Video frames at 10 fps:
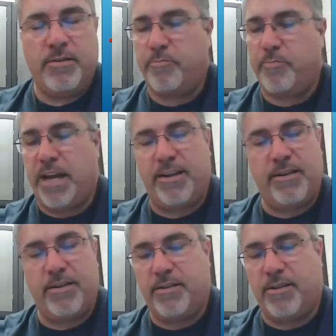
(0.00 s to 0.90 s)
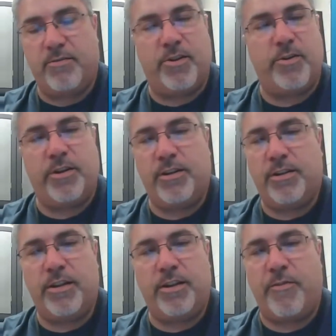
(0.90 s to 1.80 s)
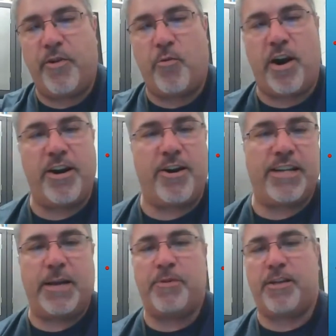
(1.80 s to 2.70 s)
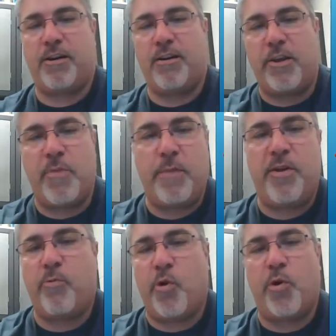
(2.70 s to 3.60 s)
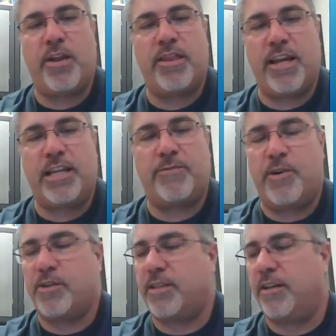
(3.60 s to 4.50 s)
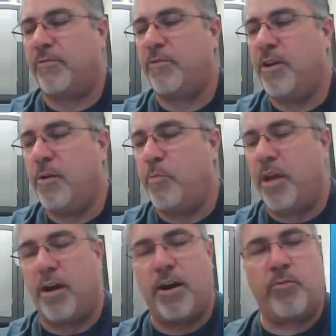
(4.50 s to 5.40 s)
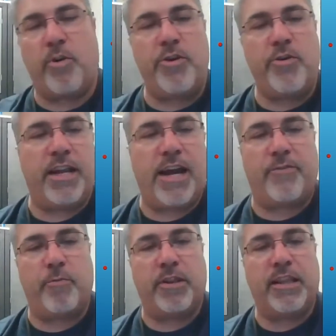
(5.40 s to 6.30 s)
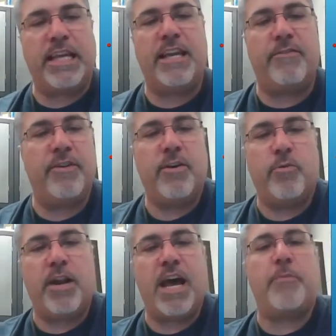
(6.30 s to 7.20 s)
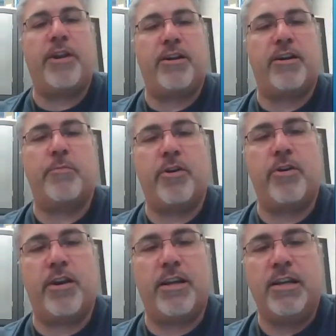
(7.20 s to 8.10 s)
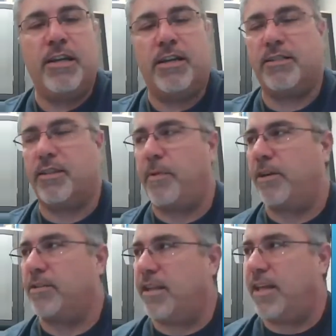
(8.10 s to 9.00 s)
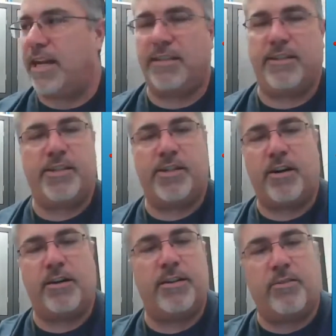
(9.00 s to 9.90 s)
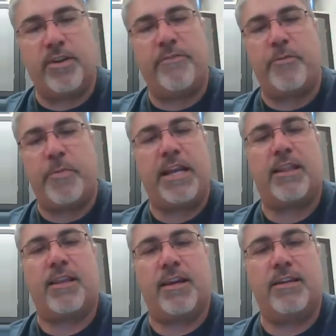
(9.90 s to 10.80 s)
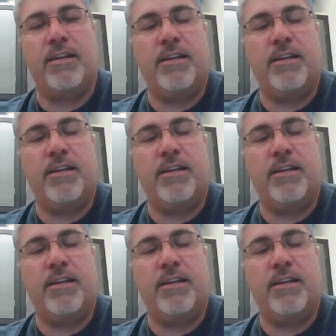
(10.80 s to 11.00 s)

Man, don't do it. If you're wearing your team shirt, you may be ruining things for yourself beyond what you can ever believe would happen in your community. Because somebody will say, that guy's a jerk, don't give him anything.